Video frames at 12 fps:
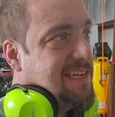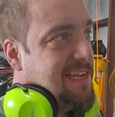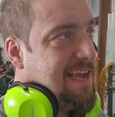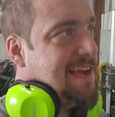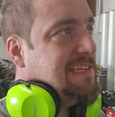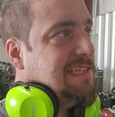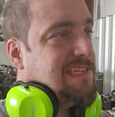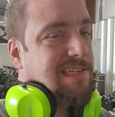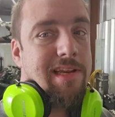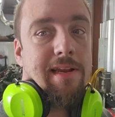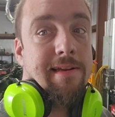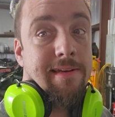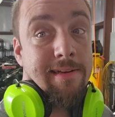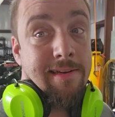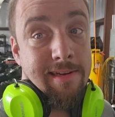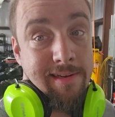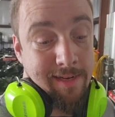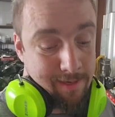Yes.
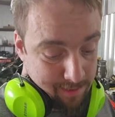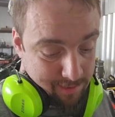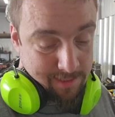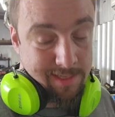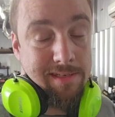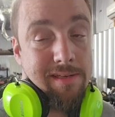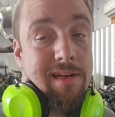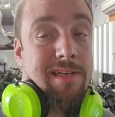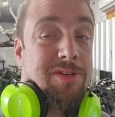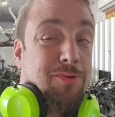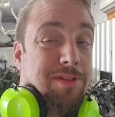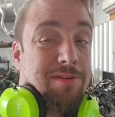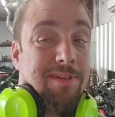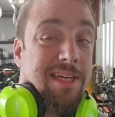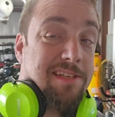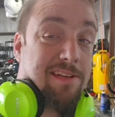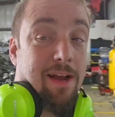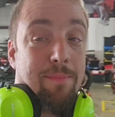Is it worth the
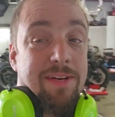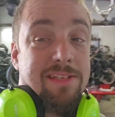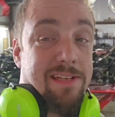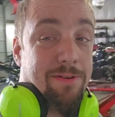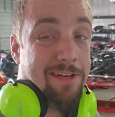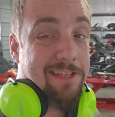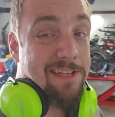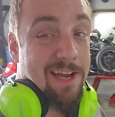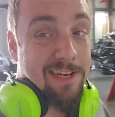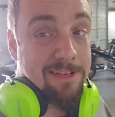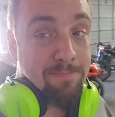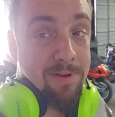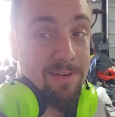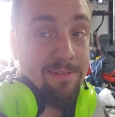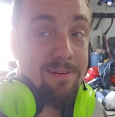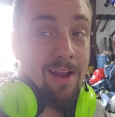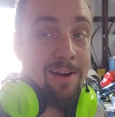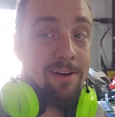risk? I'm gonna see what he says, but
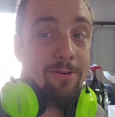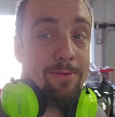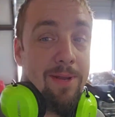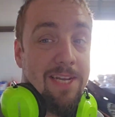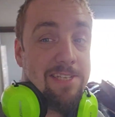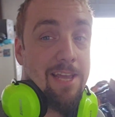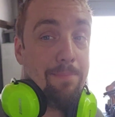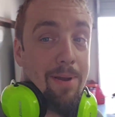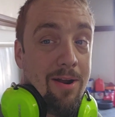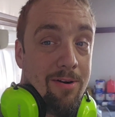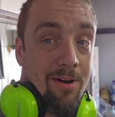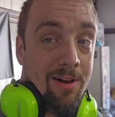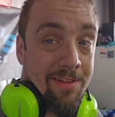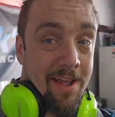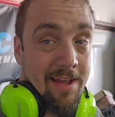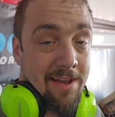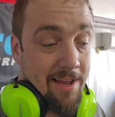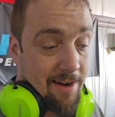I know it makes that power all day
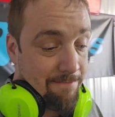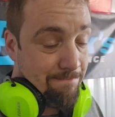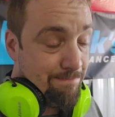again.